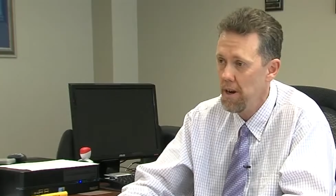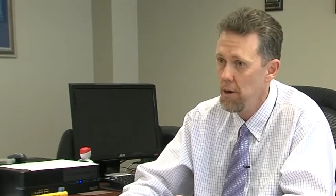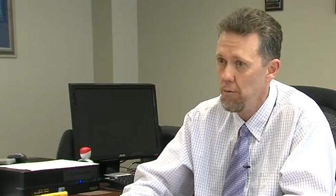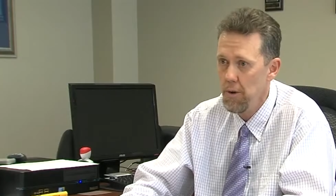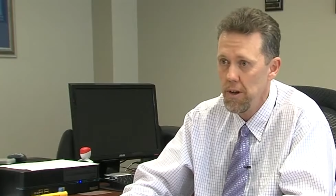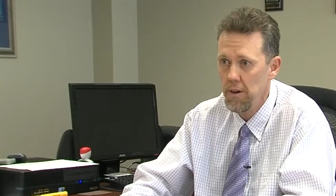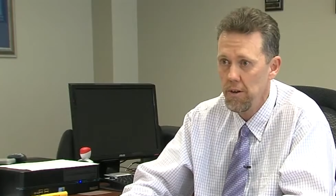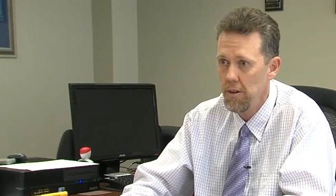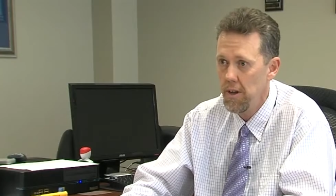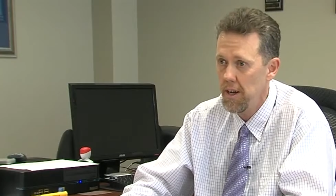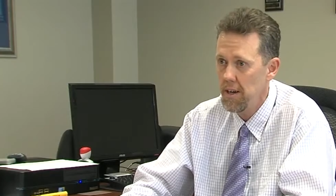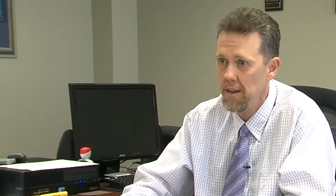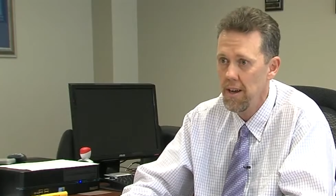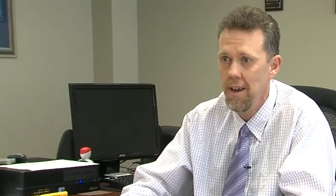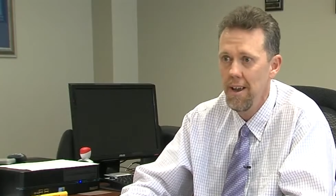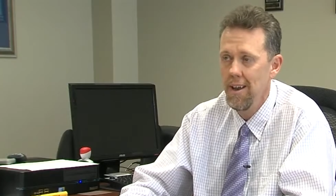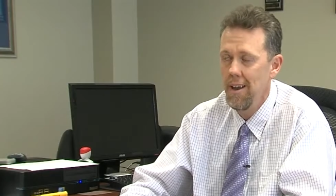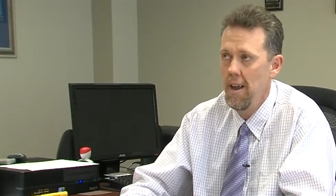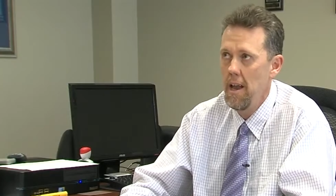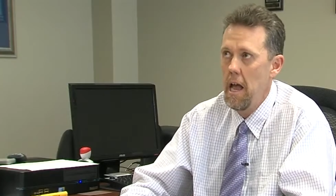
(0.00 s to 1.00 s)
money we collect,
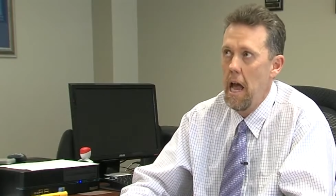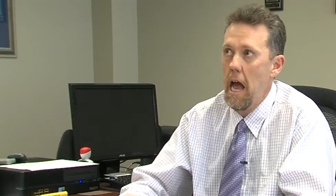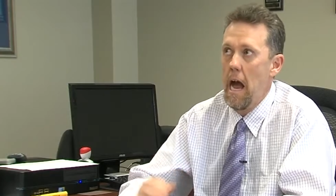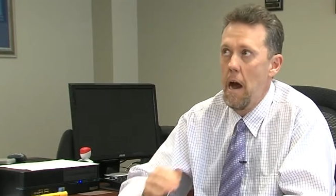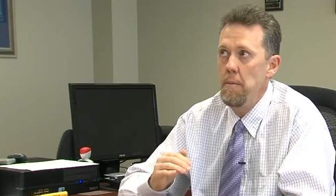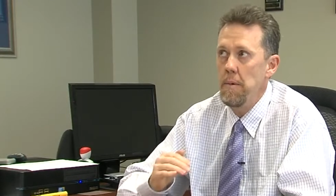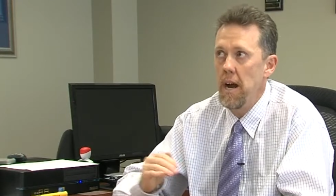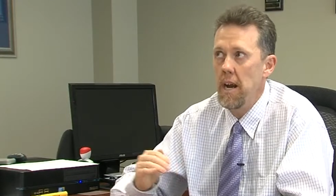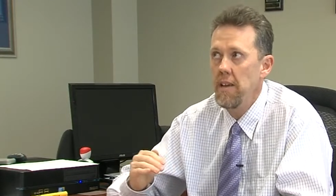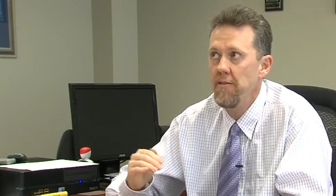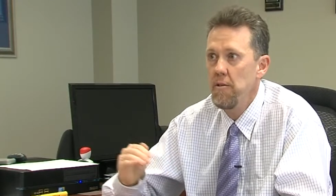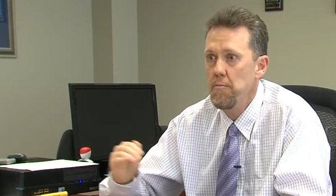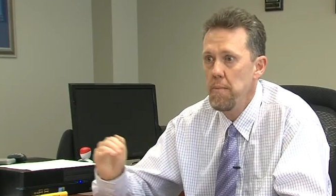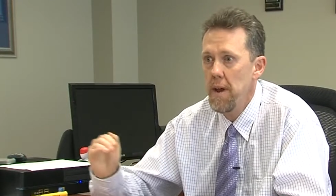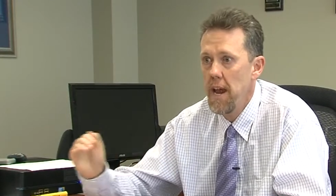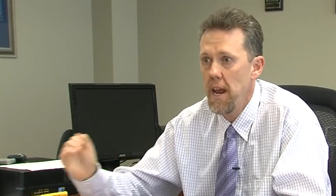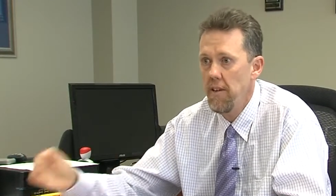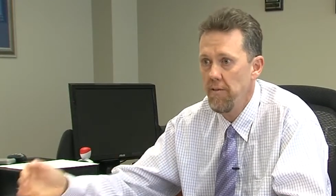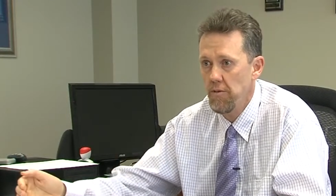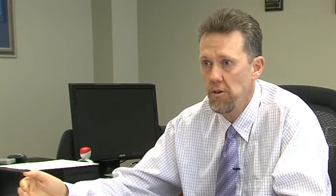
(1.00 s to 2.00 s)
I'm not even
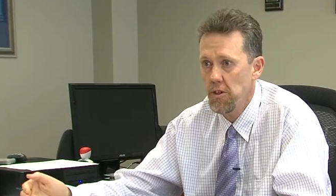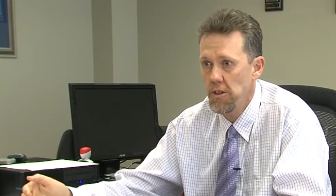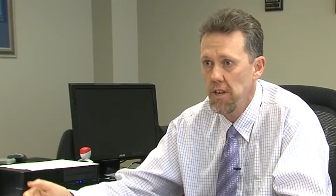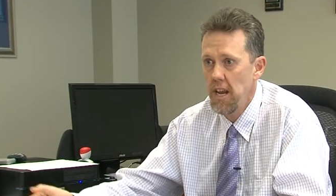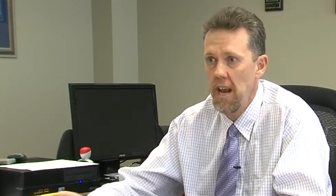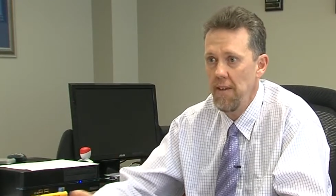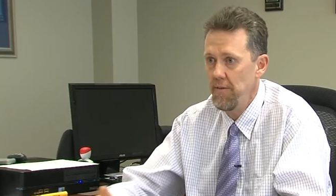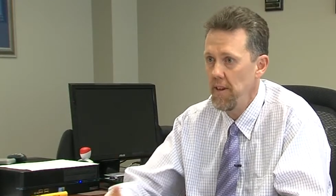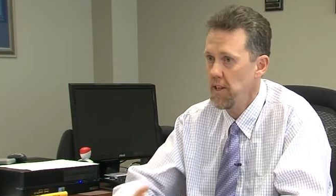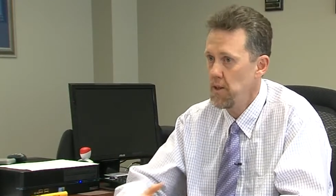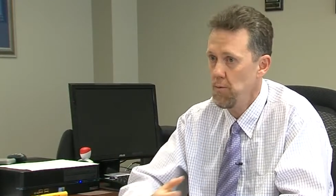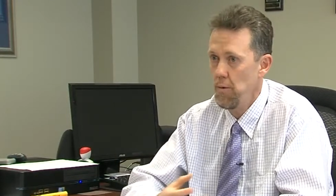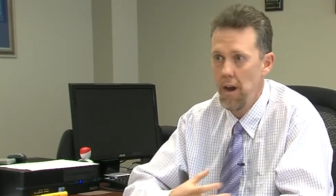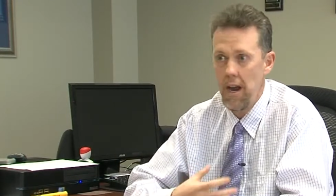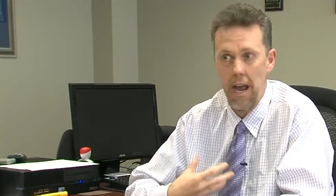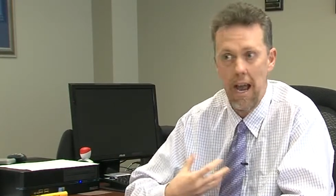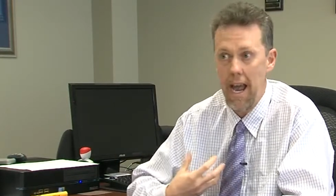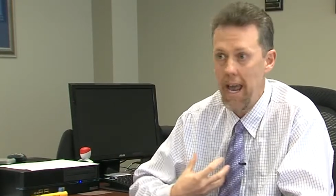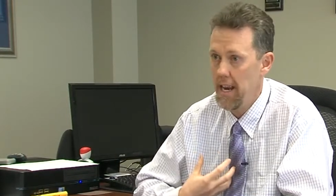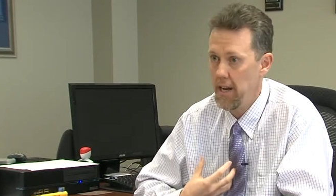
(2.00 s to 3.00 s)
paying for staff. That's why
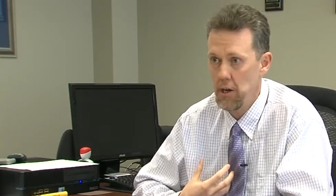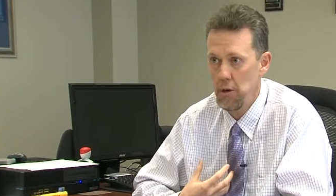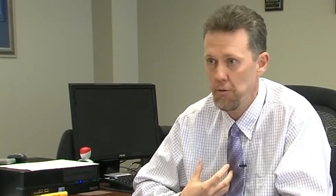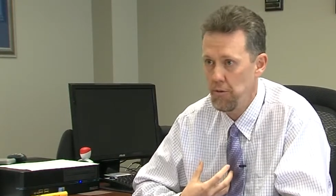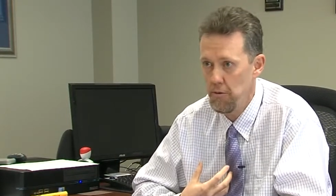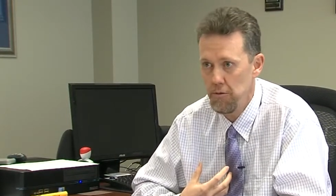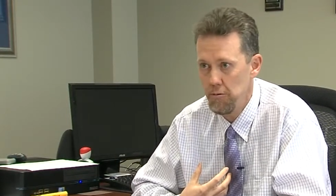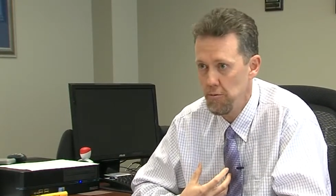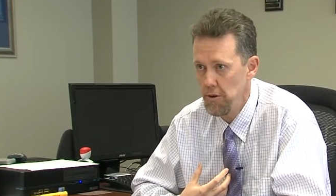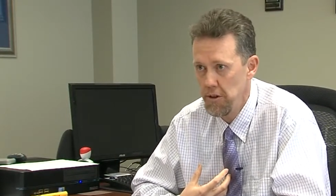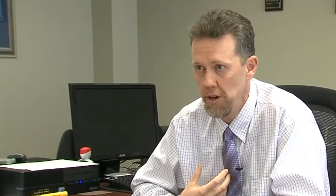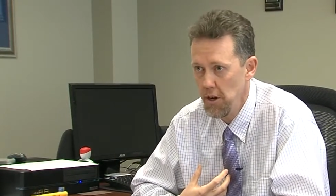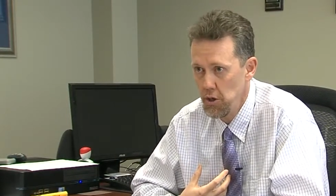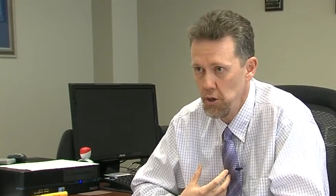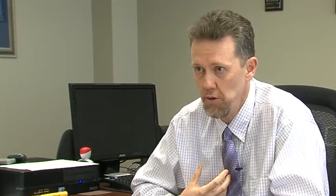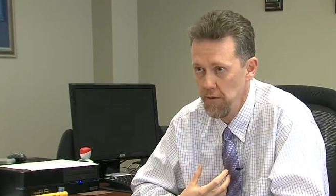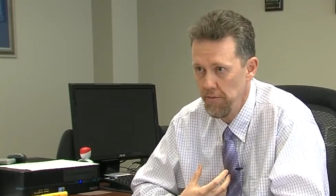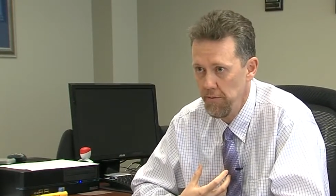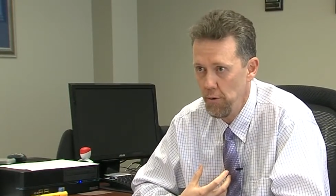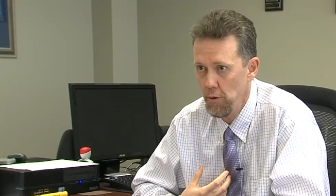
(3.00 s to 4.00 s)
I had to go through the
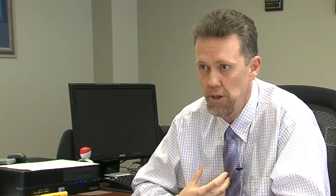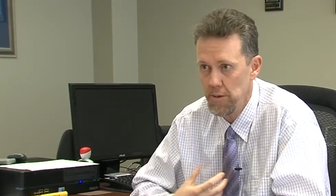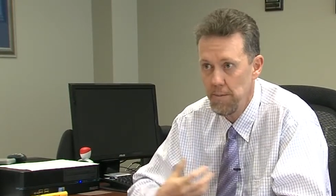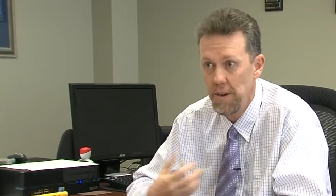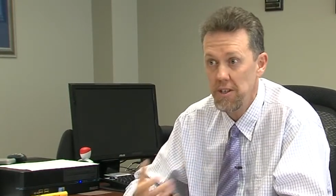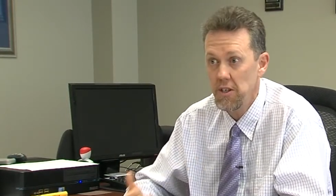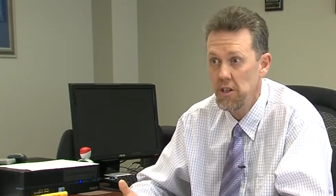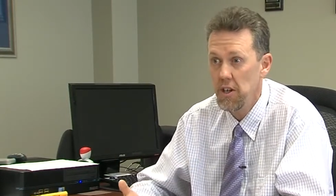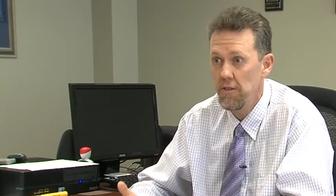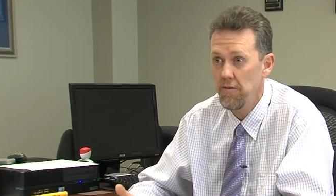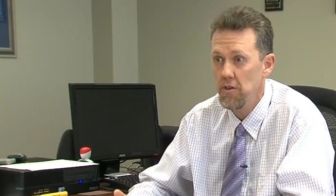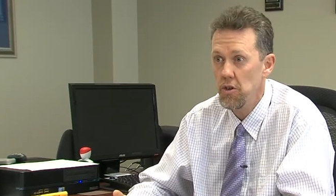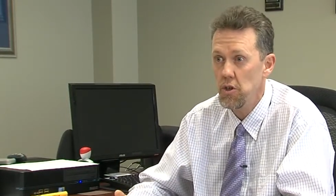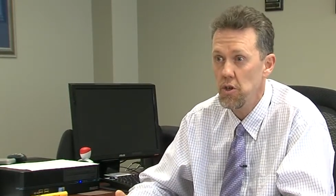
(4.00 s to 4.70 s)
reduction in force myself